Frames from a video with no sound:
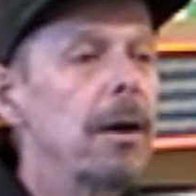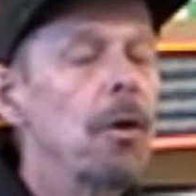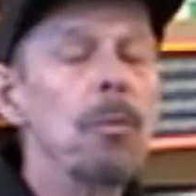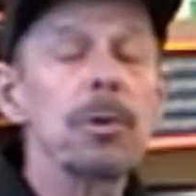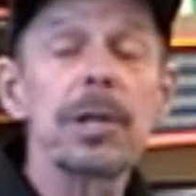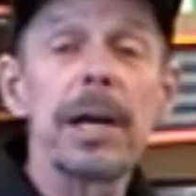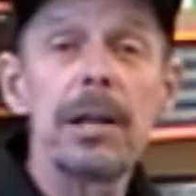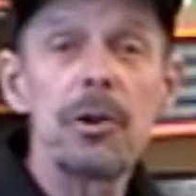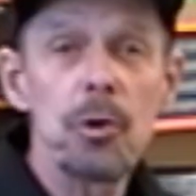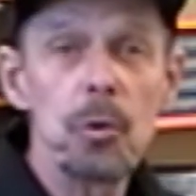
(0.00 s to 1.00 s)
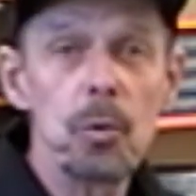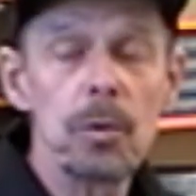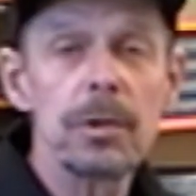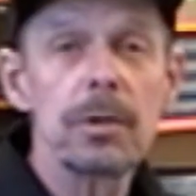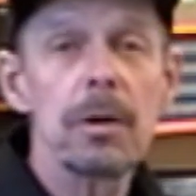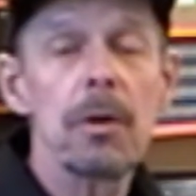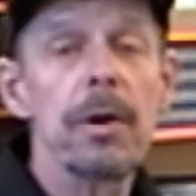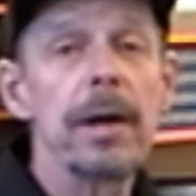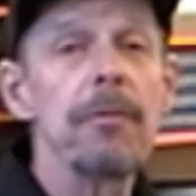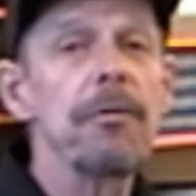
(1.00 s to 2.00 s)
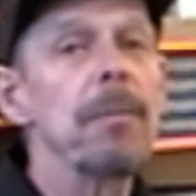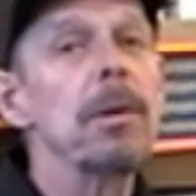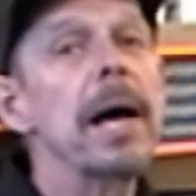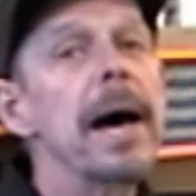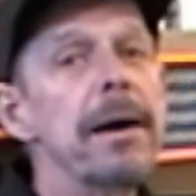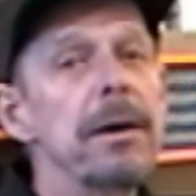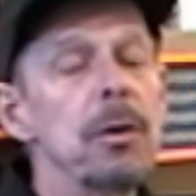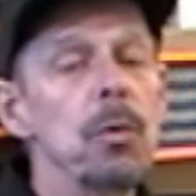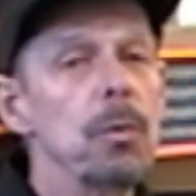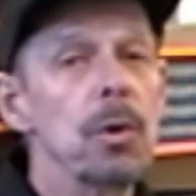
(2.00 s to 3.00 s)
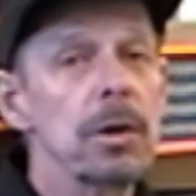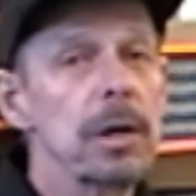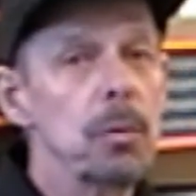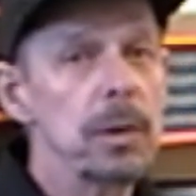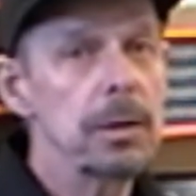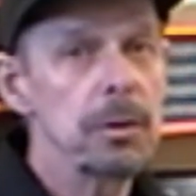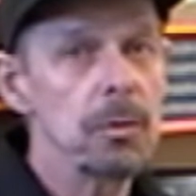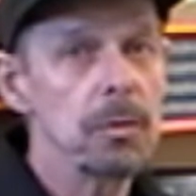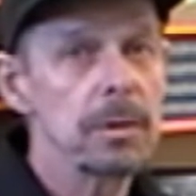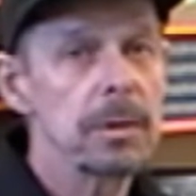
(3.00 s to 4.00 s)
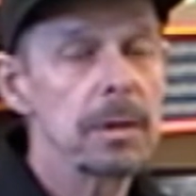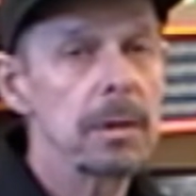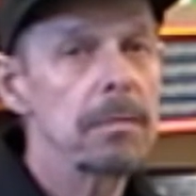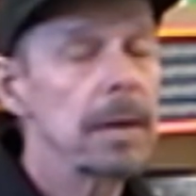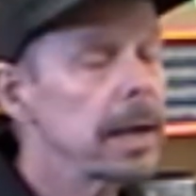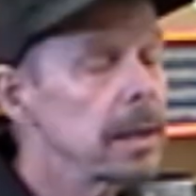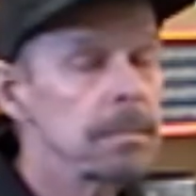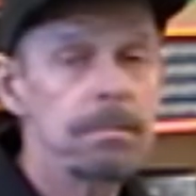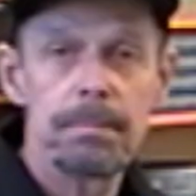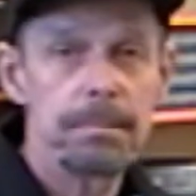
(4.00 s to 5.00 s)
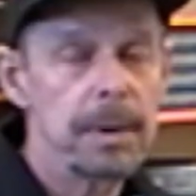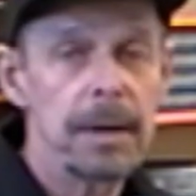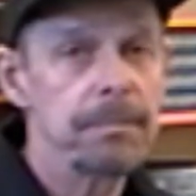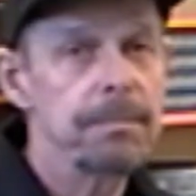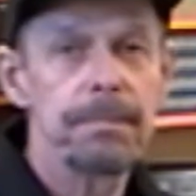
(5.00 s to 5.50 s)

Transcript: almost any tools or any familiarity with working with tools, like I've